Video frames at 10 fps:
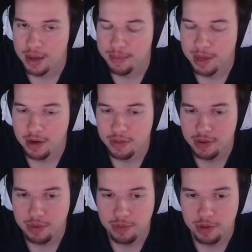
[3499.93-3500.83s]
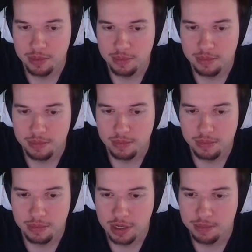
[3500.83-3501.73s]
I mean, I don't think we
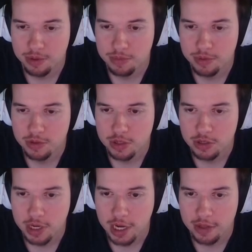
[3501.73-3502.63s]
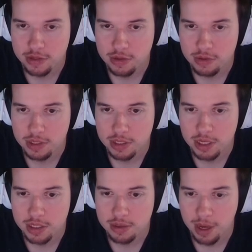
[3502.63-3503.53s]
didn't pull Berserk Dragon, so this
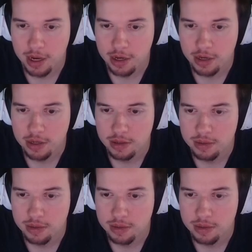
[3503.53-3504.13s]
doesn't matter.